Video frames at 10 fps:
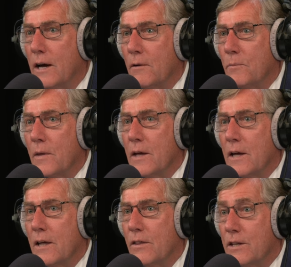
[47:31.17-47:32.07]
Uh,
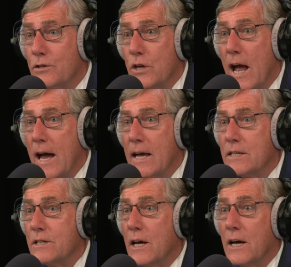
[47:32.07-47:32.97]
The
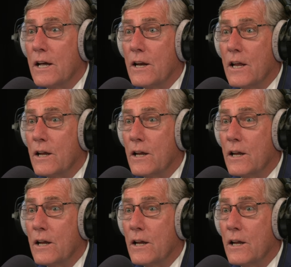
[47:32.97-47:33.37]
Jazz, uh, yeah.